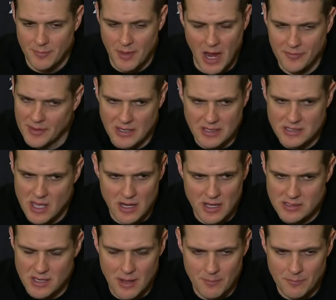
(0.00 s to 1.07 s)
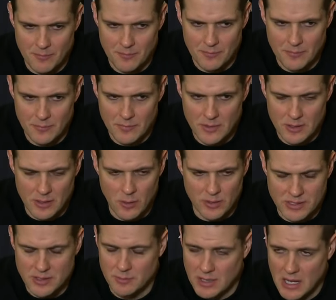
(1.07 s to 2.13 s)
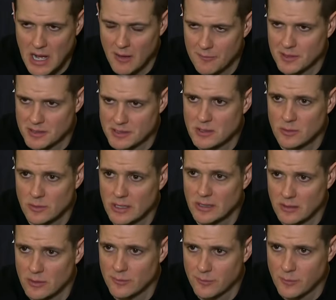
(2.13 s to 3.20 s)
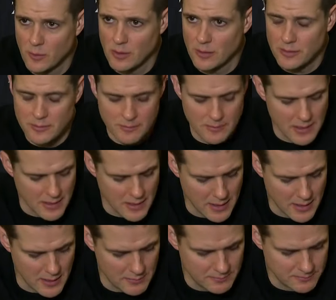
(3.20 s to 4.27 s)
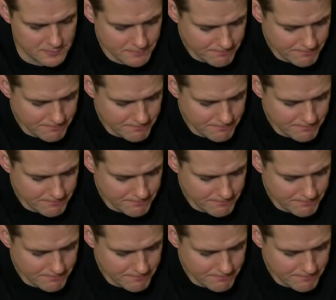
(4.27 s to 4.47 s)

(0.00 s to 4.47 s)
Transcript: I think set us up, you know, with some confidence going into the fourth. And